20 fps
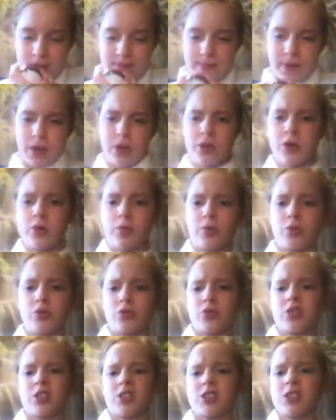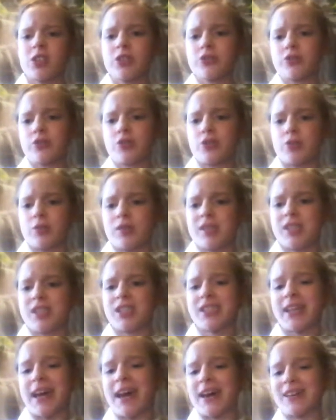Pokeballs close to his
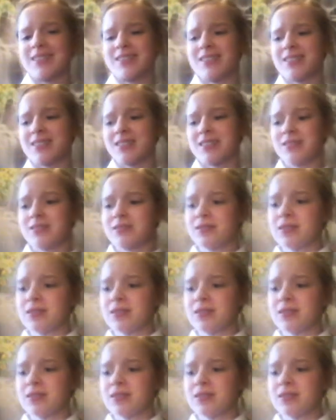chest.